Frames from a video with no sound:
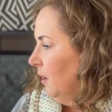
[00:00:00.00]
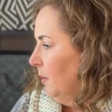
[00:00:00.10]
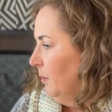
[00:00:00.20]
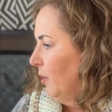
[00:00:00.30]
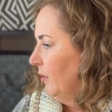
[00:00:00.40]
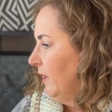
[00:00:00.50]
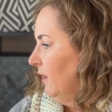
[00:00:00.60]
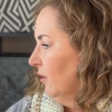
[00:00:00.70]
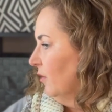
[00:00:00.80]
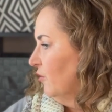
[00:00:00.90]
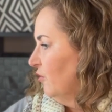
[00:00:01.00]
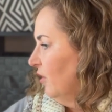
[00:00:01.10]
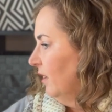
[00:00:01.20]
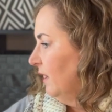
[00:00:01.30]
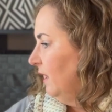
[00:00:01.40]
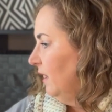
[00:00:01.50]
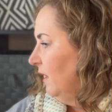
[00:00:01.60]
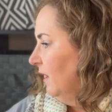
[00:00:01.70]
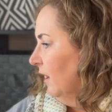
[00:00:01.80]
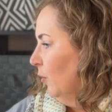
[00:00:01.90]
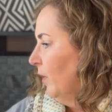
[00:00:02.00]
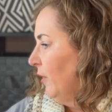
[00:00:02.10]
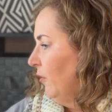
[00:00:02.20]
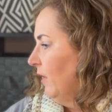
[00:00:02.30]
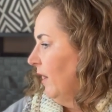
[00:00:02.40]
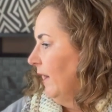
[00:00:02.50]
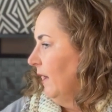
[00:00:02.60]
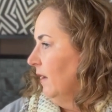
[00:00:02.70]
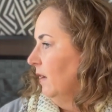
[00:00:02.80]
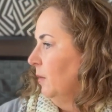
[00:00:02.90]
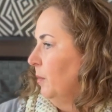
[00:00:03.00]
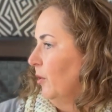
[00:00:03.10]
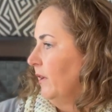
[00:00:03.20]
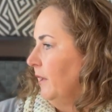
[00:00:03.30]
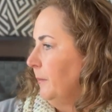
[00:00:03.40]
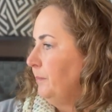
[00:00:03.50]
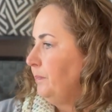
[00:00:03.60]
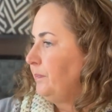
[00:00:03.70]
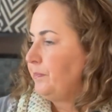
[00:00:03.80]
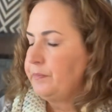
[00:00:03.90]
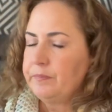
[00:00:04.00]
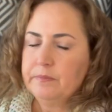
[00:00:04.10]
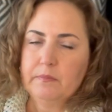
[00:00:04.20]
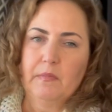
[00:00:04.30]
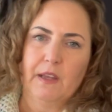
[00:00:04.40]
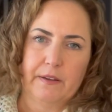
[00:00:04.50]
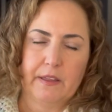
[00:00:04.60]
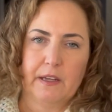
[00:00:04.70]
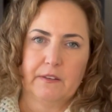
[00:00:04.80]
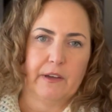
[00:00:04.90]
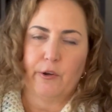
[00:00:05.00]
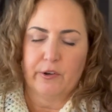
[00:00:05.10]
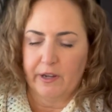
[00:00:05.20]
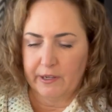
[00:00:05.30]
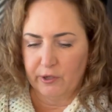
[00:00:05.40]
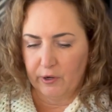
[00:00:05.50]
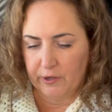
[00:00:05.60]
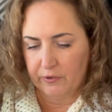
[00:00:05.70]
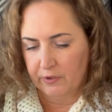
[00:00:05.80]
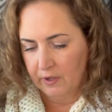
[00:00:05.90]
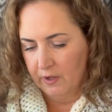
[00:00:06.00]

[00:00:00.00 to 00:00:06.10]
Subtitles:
bulky or chunky, 109 bulky, and I think it's 109 yards.